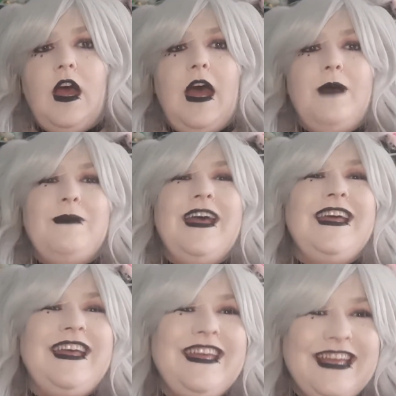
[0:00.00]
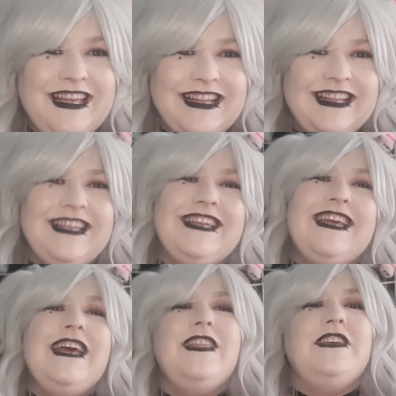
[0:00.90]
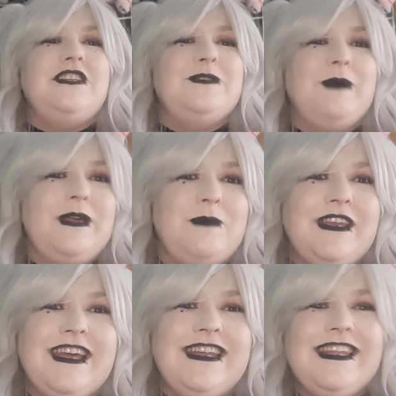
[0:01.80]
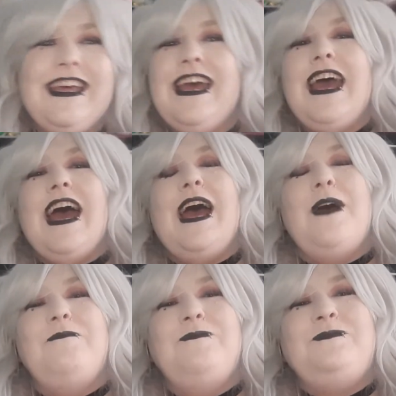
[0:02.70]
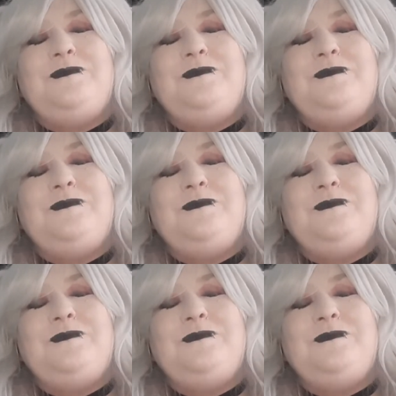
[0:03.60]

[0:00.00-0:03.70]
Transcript: That's just my opinion. But